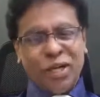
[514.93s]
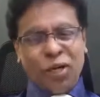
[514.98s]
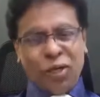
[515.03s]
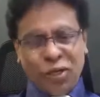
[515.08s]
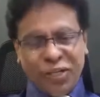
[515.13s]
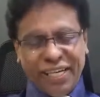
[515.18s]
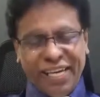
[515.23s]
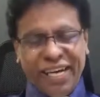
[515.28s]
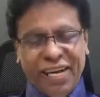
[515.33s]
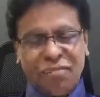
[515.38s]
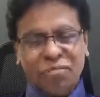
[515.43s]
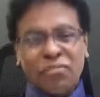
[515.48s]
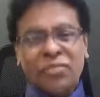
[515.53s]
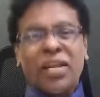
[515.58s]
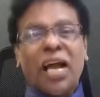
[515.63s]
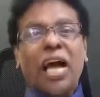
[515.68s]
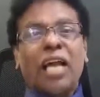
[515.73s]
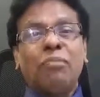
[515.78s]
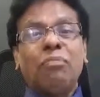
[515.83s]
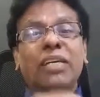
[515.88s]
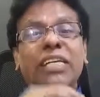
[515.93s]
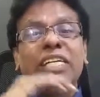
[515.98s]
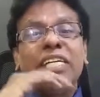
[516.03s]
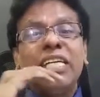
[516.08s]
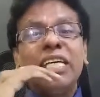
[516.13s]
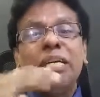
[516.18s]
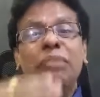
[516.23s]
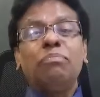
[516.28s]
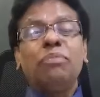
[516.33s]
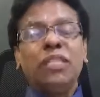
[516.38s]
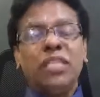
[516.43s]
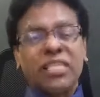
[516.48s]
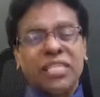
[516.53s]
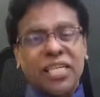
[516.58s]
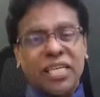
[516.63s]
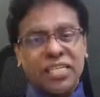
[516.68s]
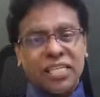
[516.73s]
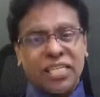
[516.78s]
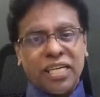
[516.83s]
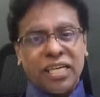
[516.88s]
Okay, I'll be keep
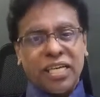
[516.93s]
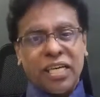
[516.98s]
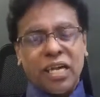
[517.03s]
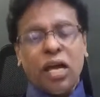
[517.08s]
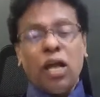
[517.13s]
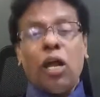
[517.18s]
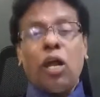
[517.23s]
discussing